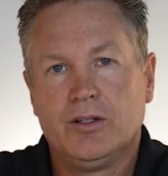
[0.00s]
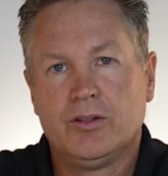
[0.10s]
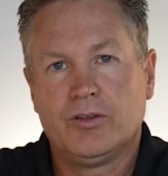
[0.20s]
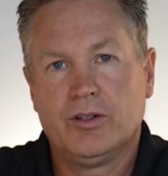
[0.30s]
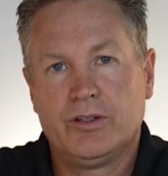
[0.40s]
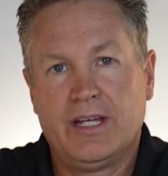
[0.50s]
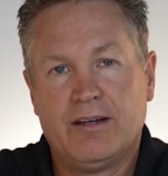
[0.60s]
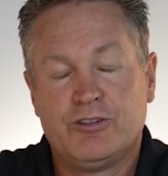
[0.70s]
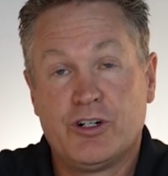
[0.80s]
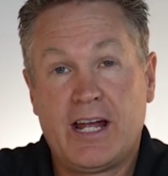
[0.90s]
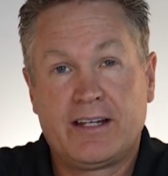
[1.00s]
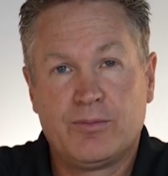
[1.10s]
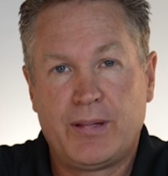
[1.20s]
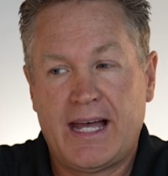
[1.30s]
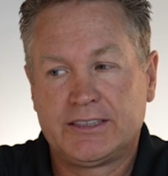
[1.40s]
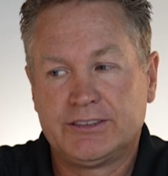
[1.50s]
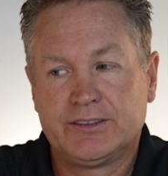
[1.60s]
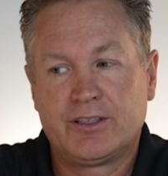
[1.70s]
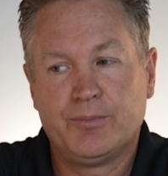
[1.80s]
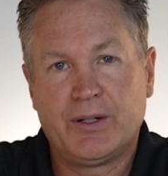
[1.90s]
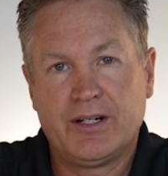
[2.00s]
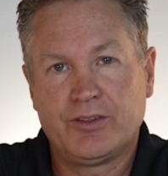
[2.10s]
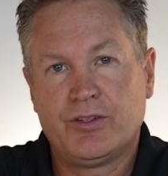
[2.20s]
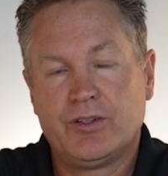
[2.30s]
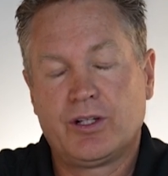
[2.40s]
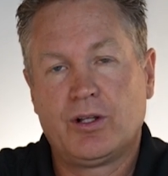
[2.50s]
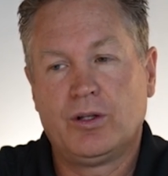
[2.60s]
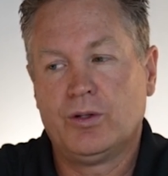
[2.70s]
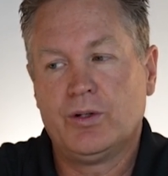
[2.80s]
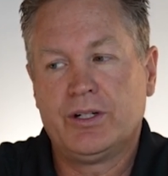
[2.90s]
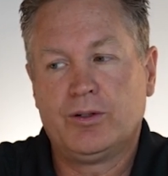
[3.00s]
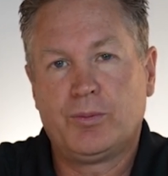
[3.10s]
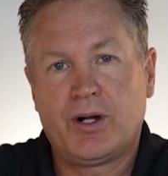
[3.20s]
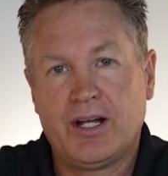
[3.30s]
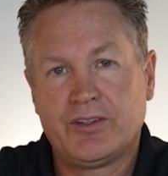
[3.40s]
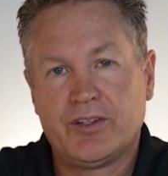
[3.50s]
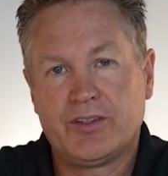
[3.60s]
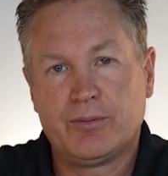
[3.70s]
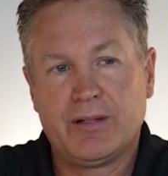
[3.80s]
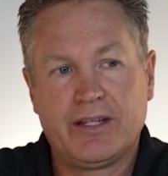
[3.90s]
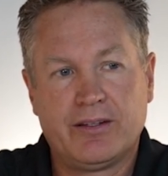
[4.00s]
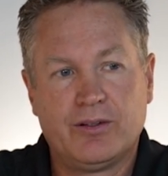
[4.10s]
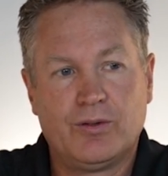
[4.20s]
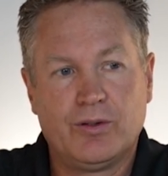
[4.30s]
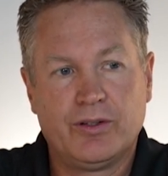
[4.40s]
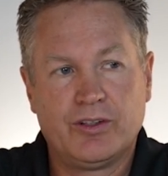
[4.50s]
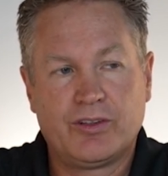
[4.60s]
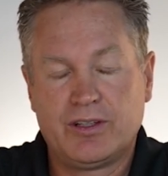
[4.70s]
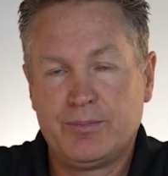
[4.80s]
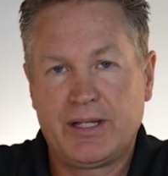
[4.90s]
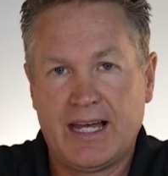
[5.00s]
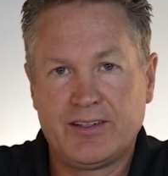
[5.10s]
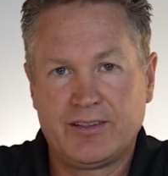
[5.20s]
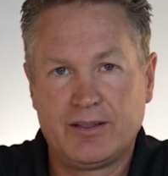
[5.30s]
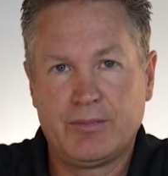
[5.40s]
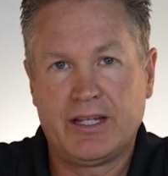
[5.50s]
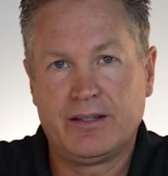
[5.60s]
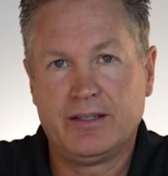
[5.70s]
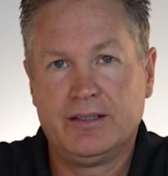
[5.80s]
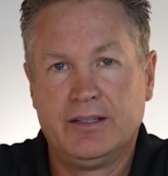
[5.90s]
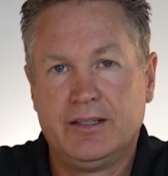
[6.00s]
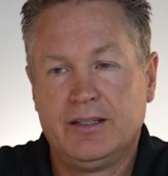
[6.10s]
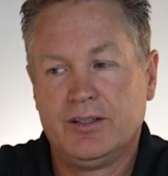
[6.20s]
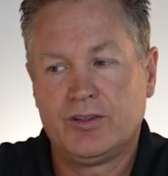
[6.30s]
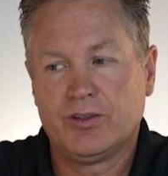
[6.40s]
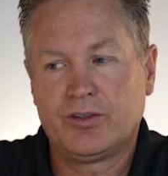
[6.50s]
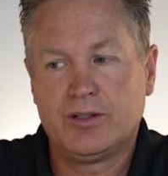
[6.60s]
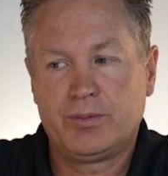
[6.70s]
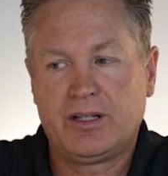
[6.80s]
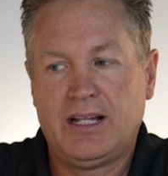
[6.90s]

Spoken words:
So you have dry compaction compared to the colloidal processing method or the slip casting method. So slip